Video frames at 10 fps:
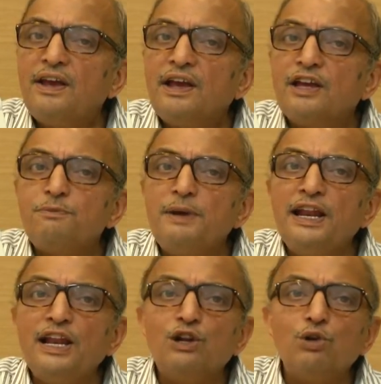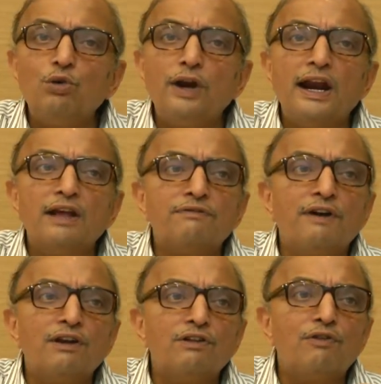has been included as
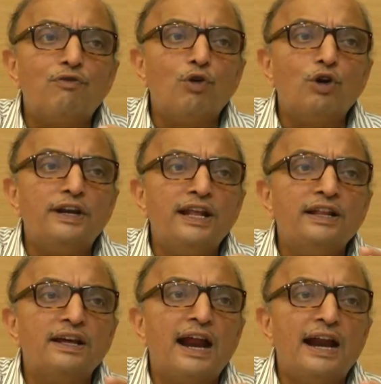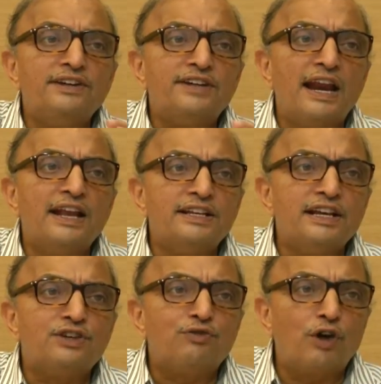one of the 14 grand
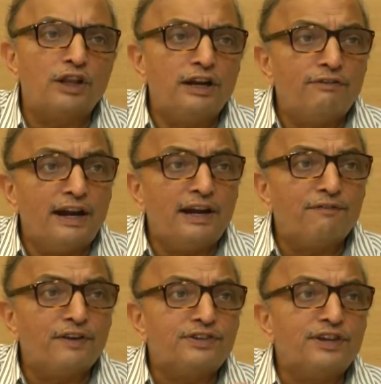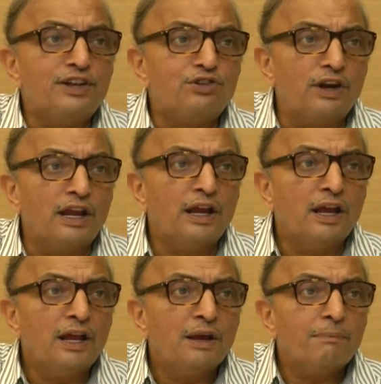challenges for the 21st century
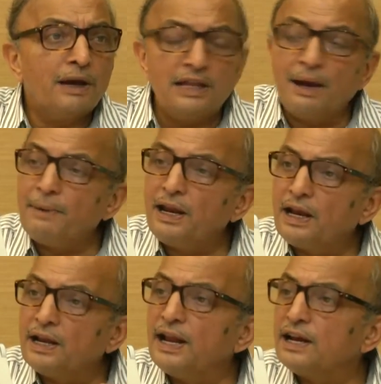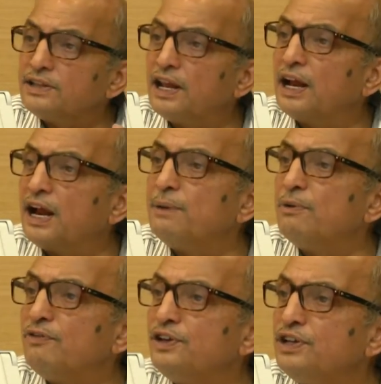by the American National
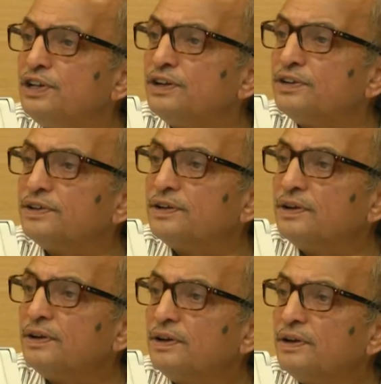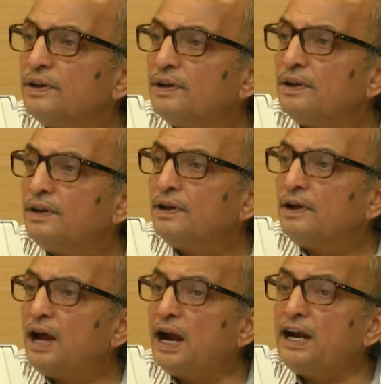Academy of Engineering
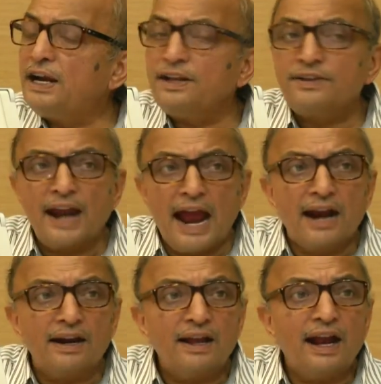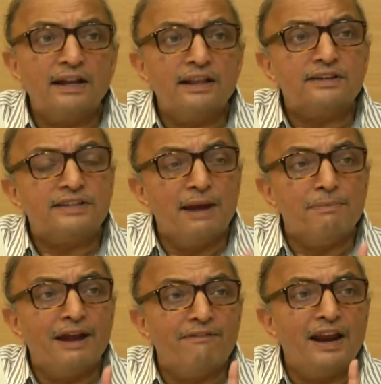and it is ranked at the
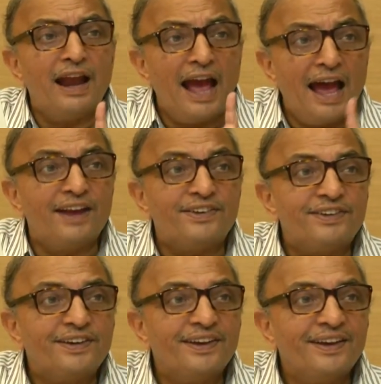same level as